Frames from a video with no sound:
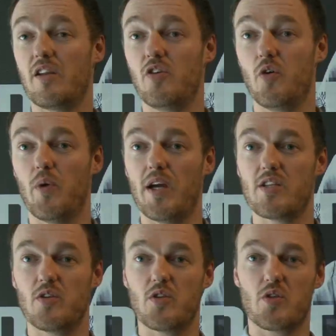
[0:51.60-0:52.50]
new ways
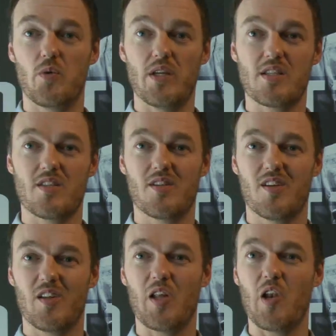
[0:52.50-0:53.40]
to squeeze
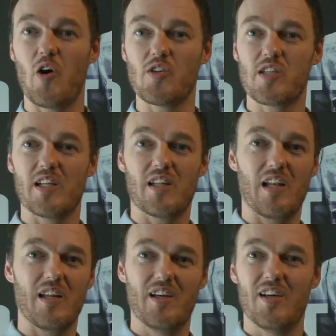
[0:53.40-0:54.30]
the last
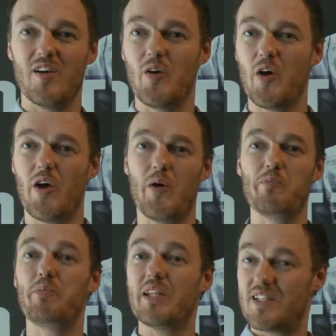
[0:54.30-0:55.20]
little
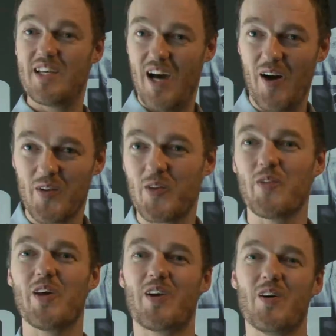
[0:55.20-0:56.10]
bit out of
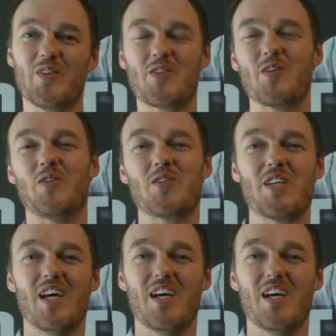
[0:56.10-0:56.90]
the consoles.